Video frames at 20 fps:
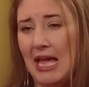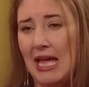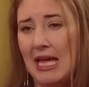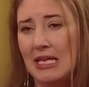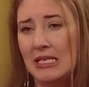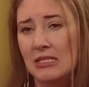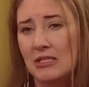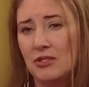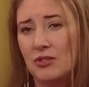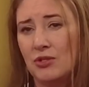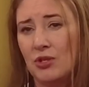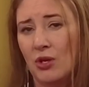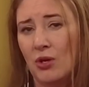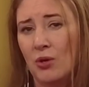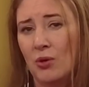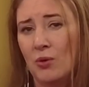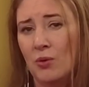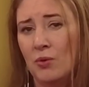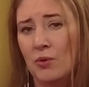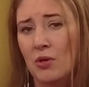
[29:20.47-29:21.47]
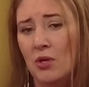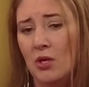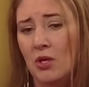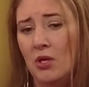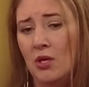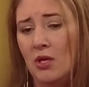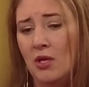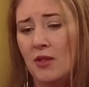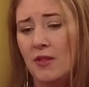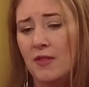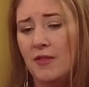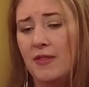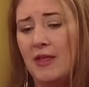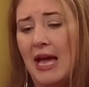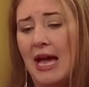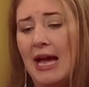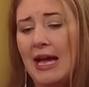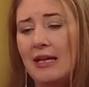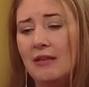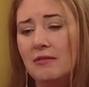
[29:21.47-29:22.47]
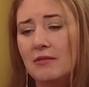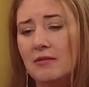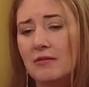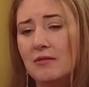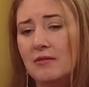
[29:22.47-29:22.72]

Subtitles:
And so that